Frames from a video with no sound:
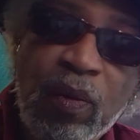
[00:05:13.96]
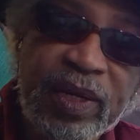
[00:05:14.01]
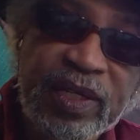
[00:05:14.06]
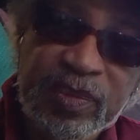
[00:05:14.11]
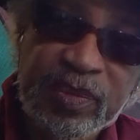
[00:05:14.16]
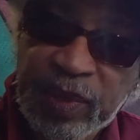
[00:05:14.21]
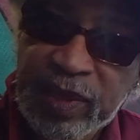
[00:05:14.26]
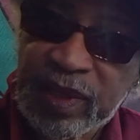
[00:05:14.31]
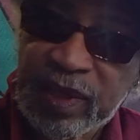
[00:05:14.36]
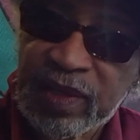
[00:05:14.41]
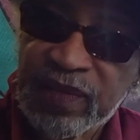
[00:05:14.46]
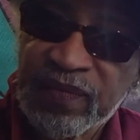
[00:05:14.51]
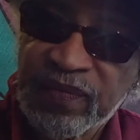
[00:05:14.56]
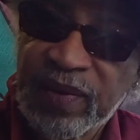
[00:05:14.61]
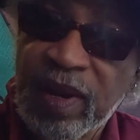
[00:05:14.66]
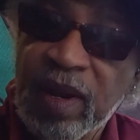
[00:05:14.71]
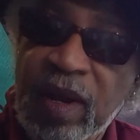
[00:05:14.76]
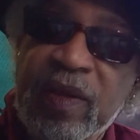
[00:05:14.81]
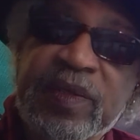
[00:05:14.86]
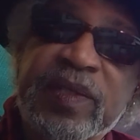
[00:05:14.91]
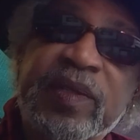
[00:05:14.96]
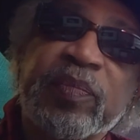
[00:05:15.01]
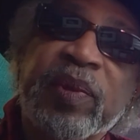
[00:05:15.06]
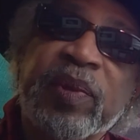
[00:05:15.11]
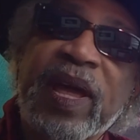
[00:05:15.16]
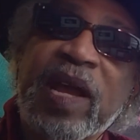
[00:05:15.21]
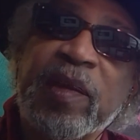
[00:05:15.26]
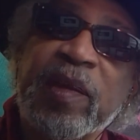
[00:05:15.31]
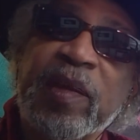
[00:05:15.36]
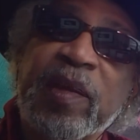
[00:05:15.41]
but it involves a
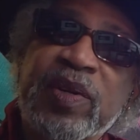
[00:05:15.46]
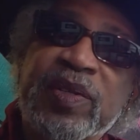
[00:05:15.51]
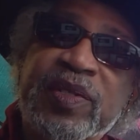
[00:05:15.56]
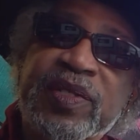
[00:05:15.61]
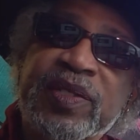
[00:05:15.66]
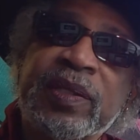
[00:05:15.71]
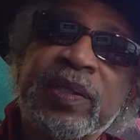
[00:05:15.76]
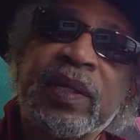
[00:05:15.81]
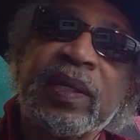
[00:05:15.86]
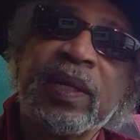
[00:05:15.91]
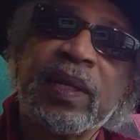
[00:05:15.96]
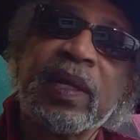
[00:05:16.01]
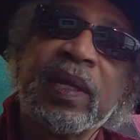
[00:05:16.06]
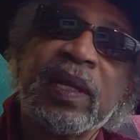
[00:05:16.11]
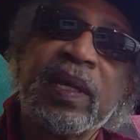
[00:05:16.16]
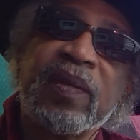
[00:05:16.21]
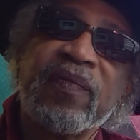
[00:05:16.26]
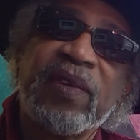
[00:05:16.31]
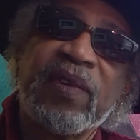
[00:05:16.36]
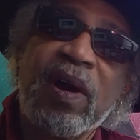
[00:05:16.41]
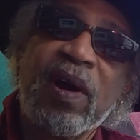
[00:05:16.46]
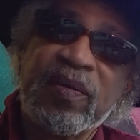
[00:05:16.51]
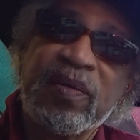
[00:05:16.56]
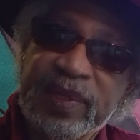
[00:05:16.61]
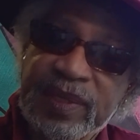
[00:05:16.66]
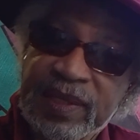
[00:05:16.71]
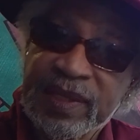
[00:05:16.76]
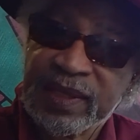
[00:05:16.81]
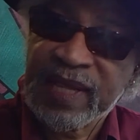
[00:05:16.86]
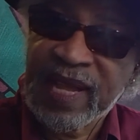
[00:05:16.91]
black person involved
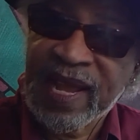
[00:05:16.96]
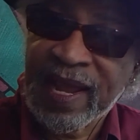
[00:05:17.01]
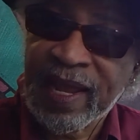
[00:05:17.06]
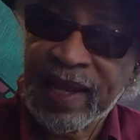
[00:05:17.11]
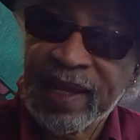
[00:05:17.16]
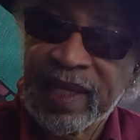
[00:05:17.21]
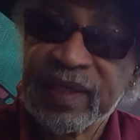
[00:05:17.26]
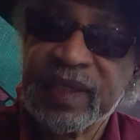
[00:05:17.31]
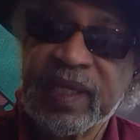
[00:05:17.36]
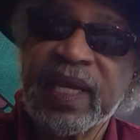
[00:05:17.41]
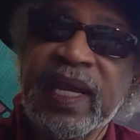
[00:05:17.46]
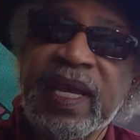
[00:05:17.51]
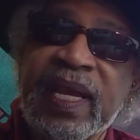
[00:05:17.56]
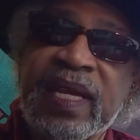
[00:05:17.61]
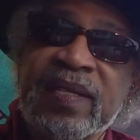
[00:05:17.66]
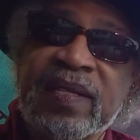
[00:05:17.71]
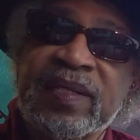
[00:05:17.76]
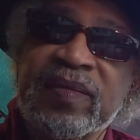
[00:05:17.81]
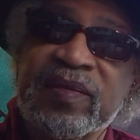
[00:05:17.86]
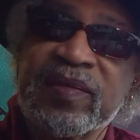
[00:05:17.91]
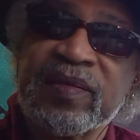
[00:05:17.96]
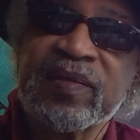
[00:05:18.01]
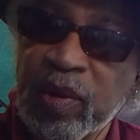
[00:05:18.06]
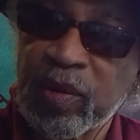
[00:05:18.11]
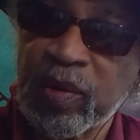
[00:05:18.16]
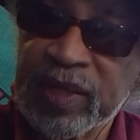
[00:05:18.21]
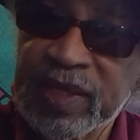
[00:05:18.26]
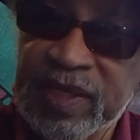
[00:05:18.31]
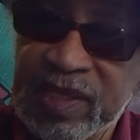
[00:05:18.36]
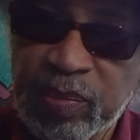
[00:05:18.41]
is dying at the hands of the
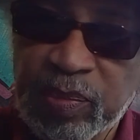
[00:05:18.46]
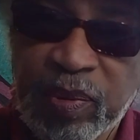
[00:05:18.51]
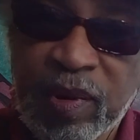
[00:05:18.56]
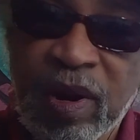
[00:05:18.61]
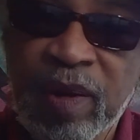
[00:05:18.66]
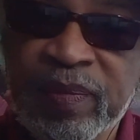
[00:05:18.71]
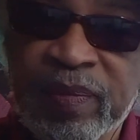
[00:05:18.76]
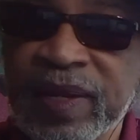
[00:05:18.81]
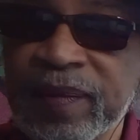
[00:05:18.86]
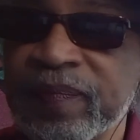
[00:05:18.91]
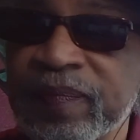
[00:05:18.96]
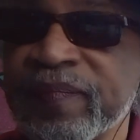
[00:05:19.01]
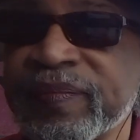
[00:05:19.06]
police department.